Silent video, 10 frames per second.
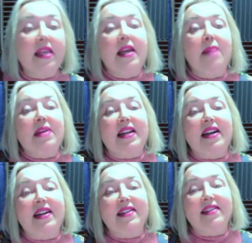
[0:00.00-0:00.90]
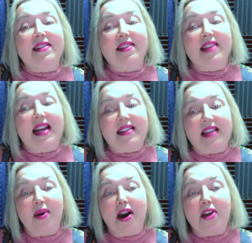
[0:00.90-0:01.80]
because that's
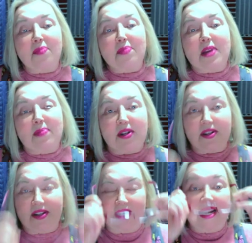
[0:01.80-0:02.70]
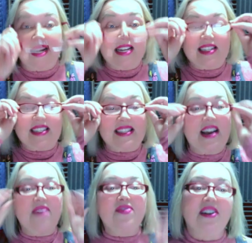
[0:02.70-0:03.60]
how other people
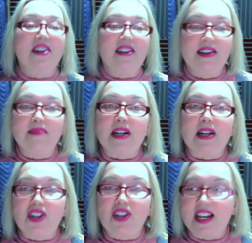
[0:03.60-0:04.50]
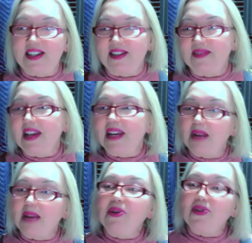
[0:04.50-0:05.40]
discover my channel and
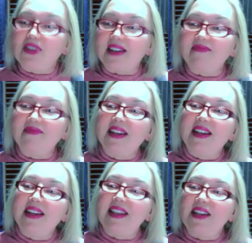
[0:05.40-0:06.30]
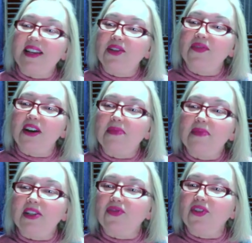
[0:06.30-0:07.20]
my music. Thank you very
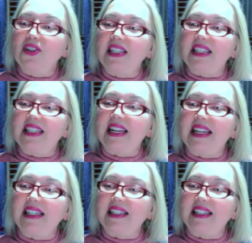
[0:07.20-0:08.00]
much for listening.